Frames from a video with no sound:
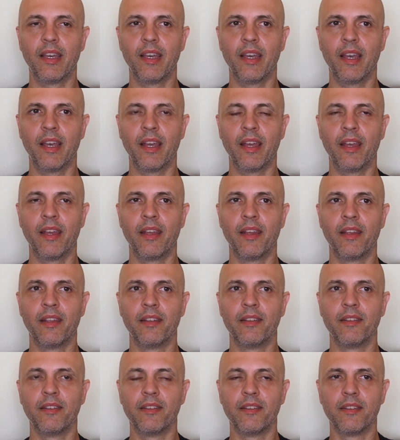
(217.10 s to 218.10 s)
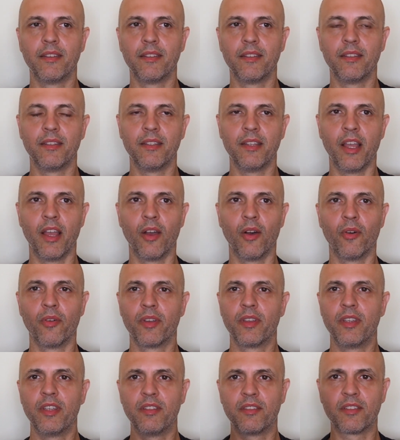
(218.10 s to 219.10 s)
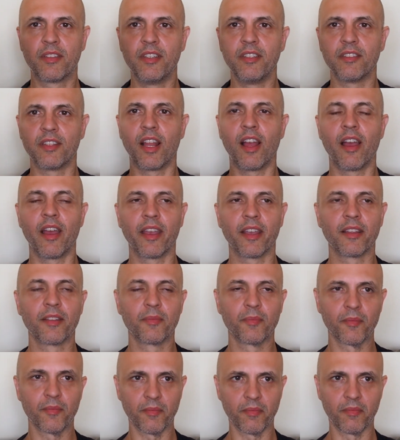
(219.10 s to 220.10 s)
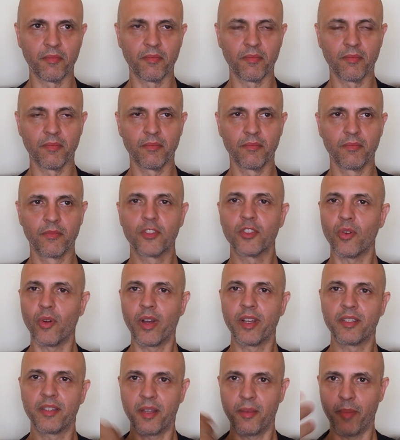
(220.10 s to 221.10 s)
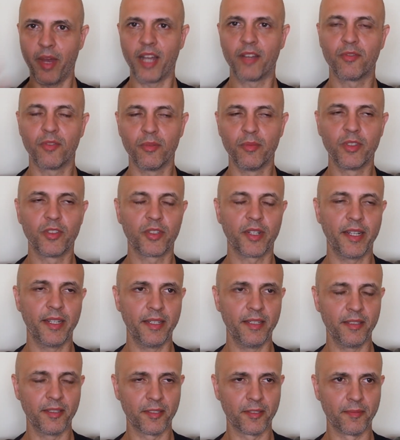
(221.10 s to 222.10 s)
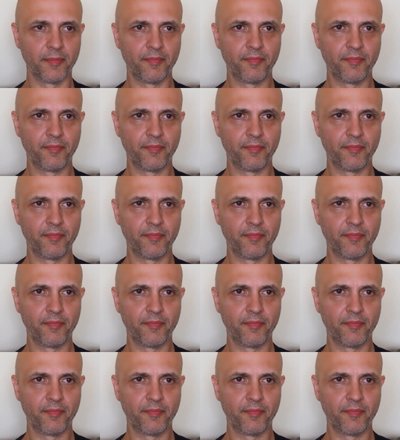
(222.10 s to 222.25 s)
And, he's lying. So I say back to him in Chinese,